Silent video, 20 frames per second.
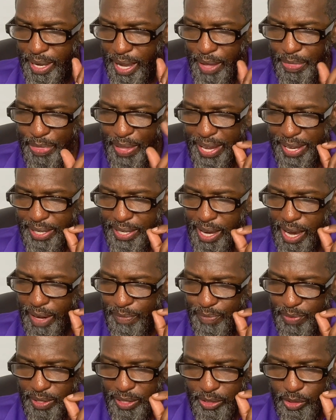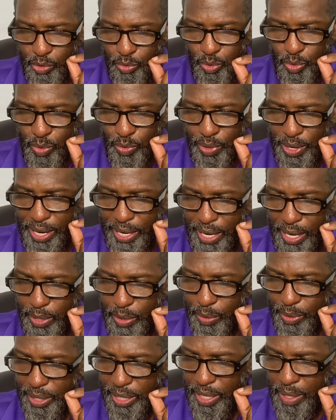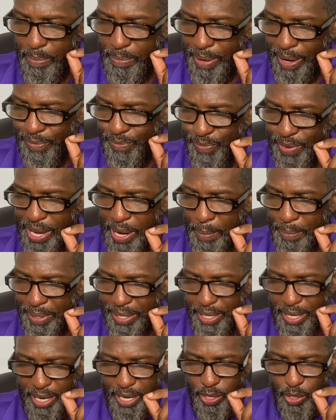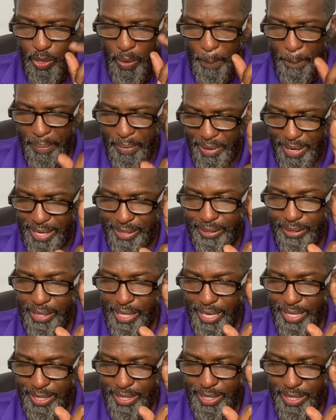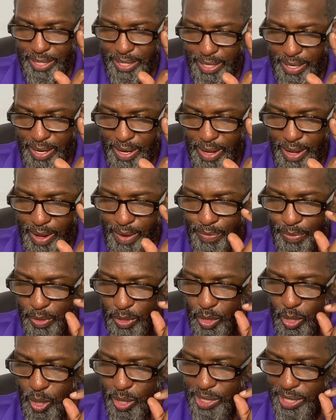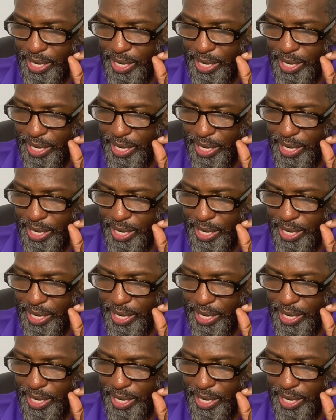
thank God for this truth and that you keep my family in your prayers. Yes, because